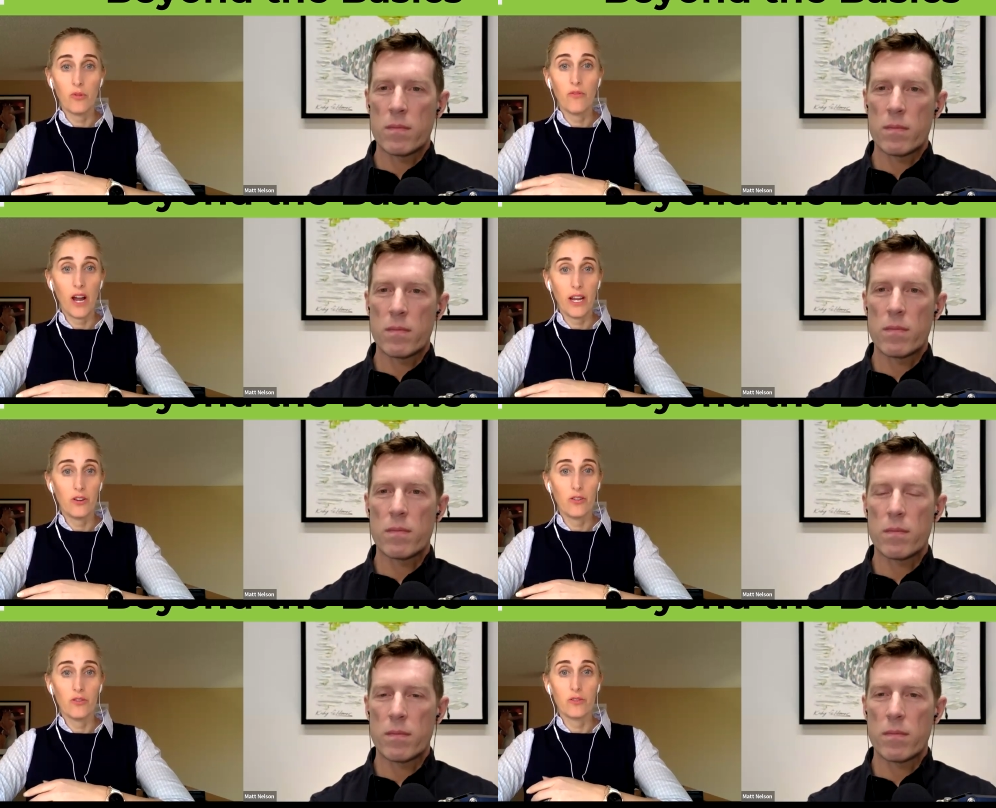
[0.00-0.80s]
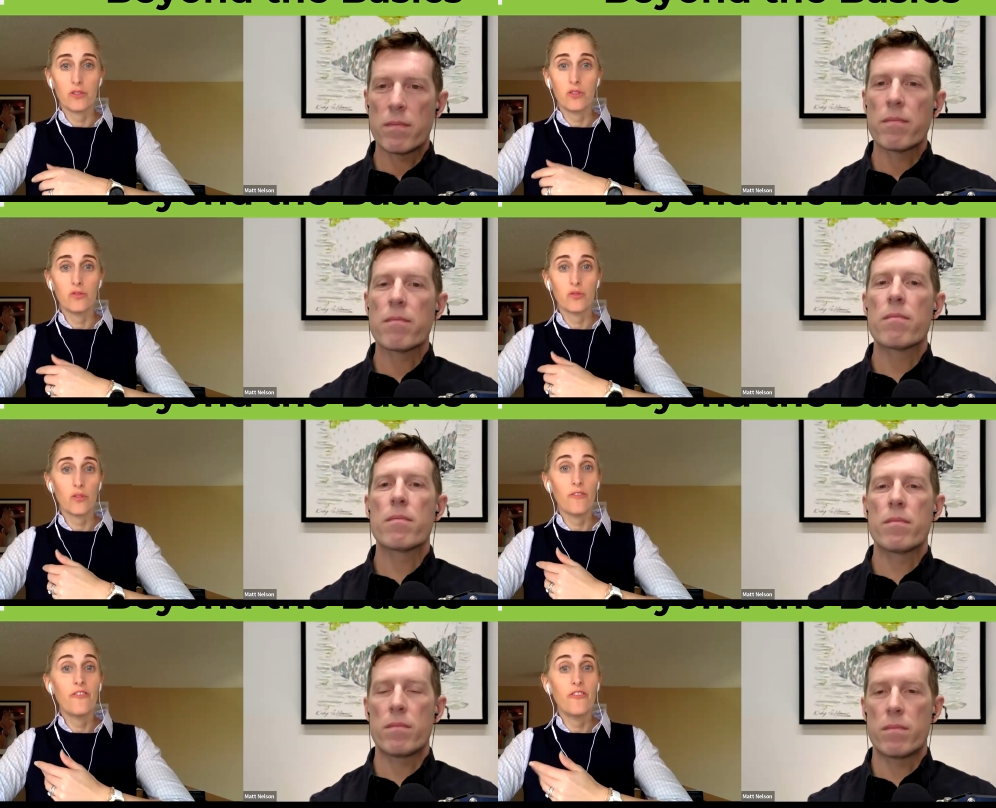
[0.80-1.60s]
Speaker 1: providers to
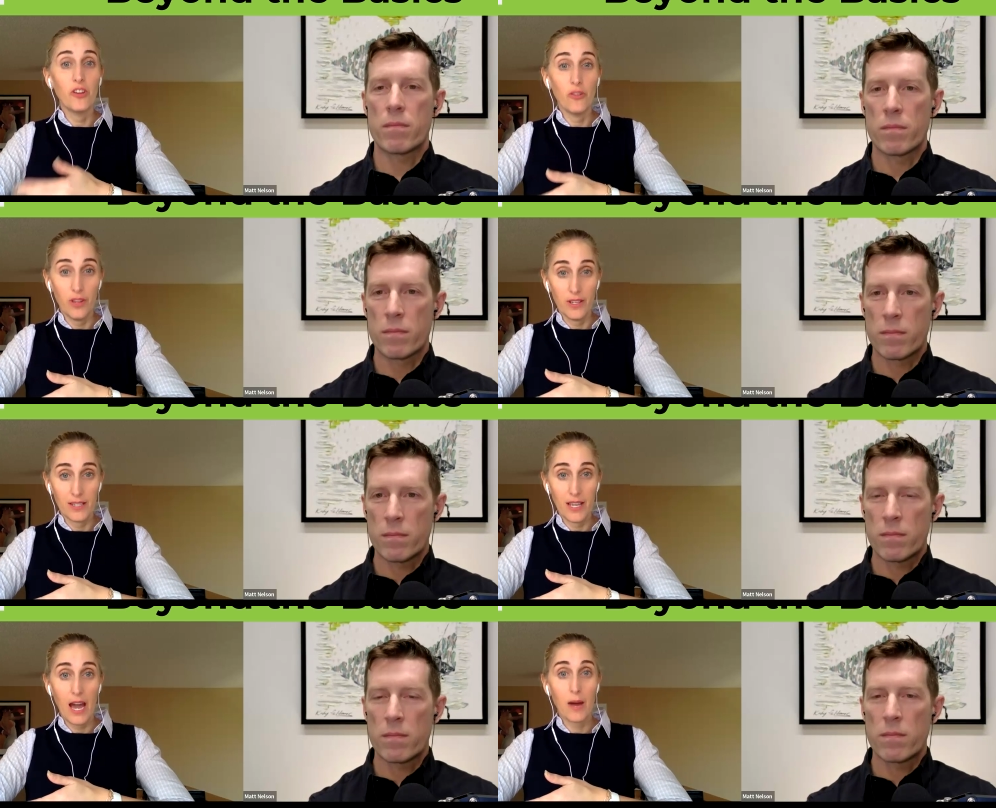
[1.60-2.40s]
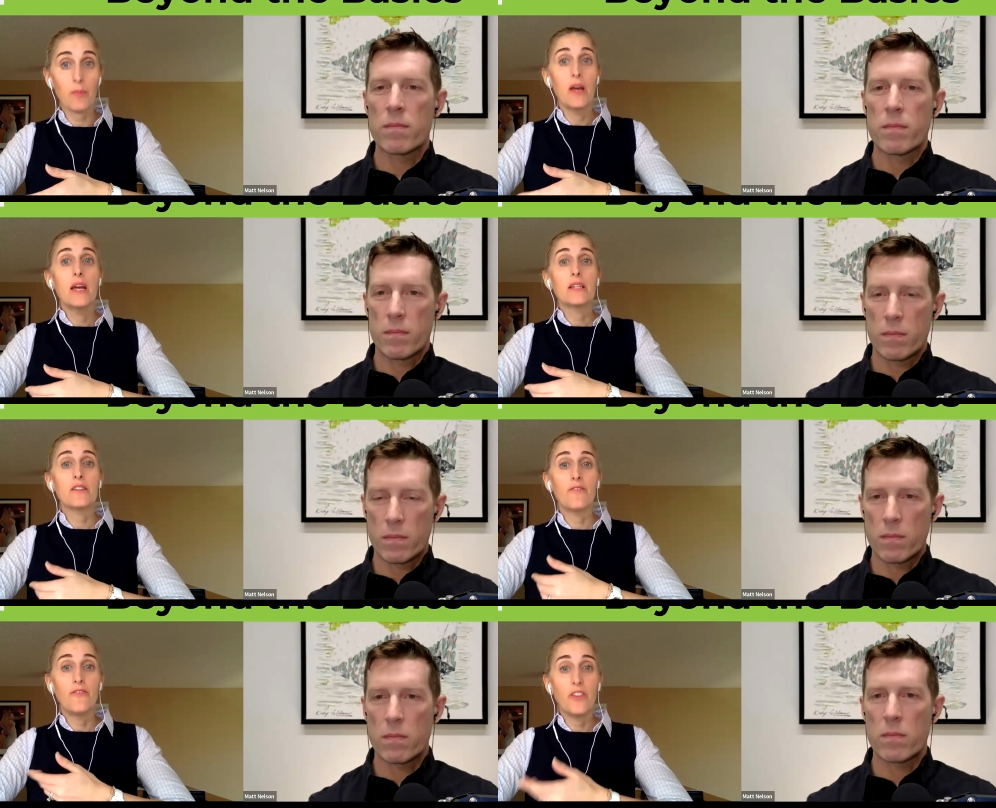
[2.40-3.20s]
sort of fill this gap,
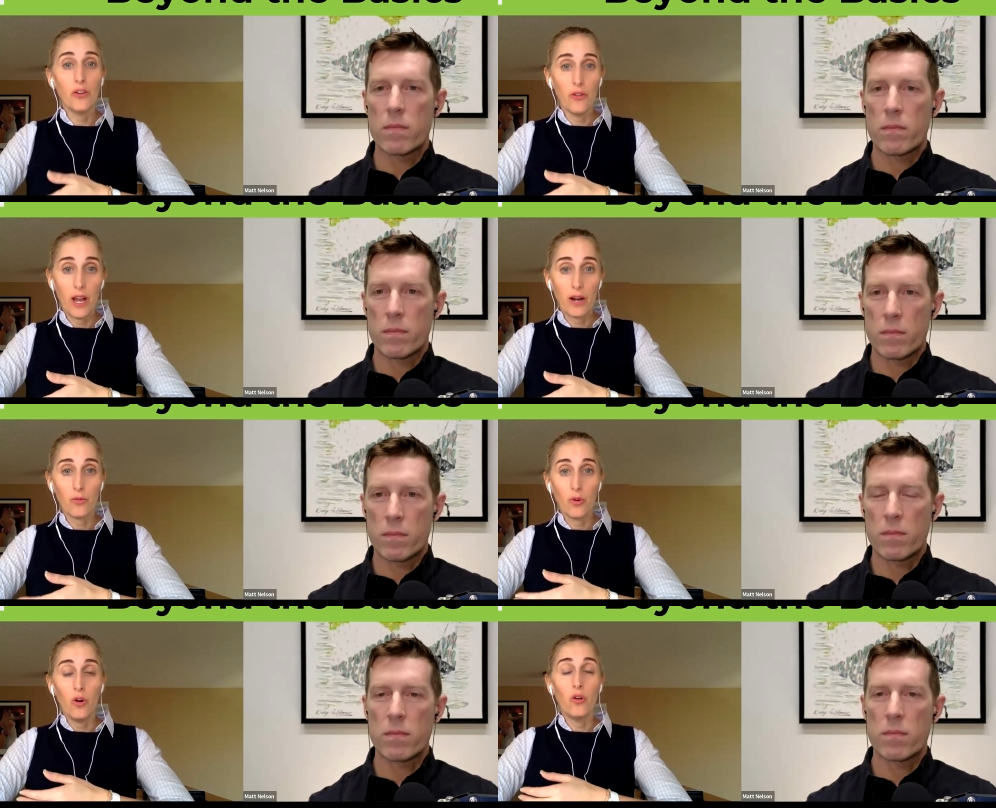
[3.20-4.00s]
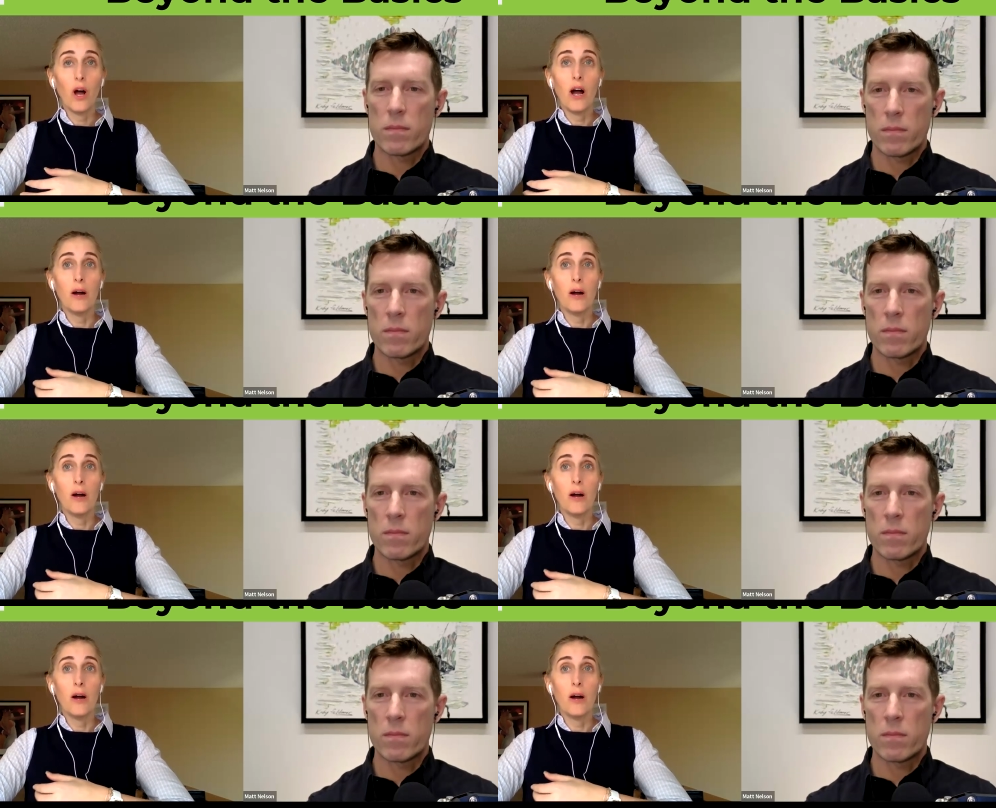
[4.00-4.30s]
to fill that role.